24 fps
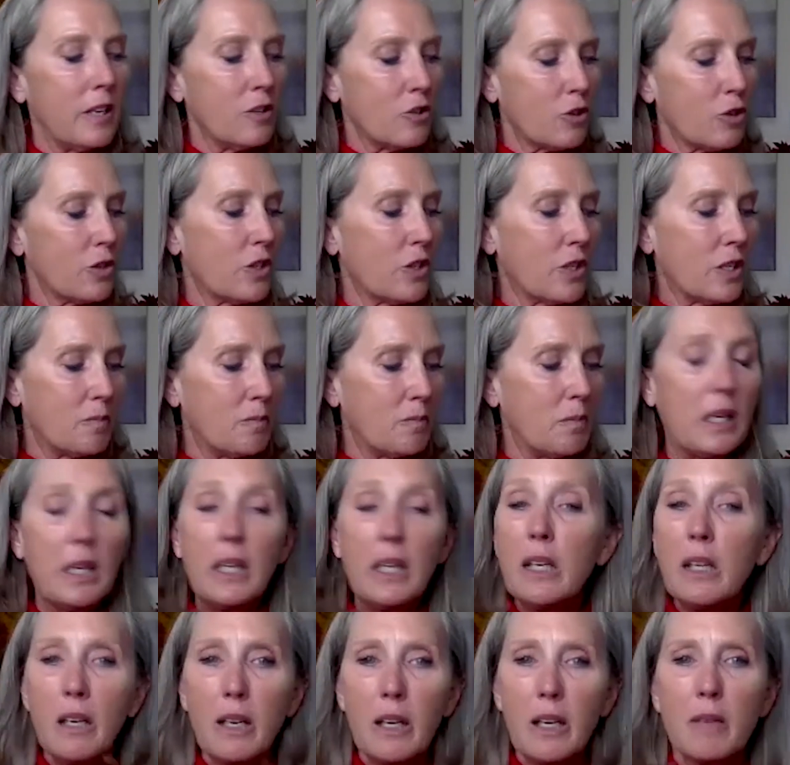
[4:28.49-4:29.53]
interested
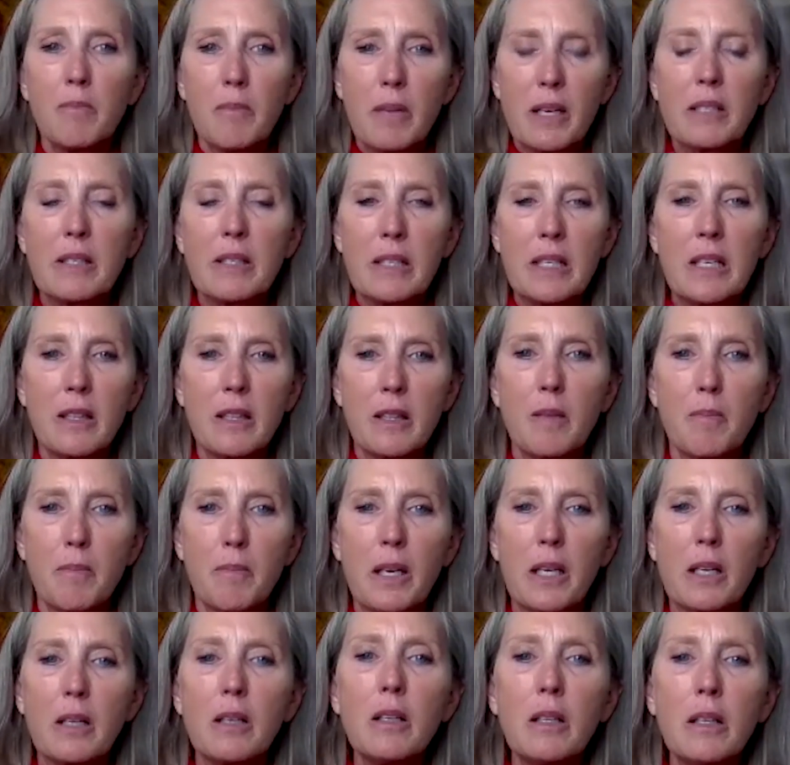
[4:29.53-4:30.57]
me in Messy in the
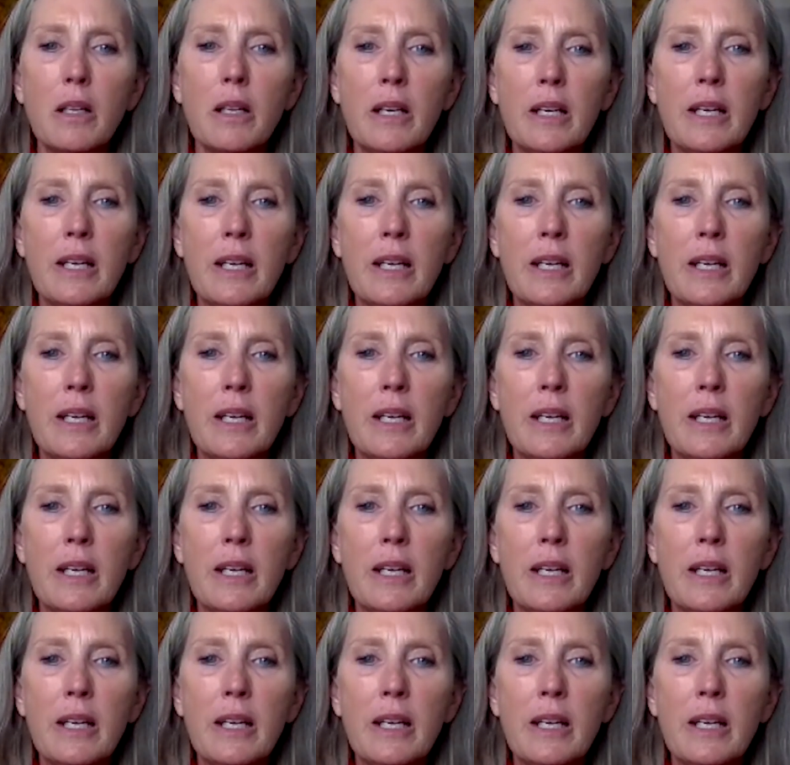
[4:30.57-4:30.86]
Middle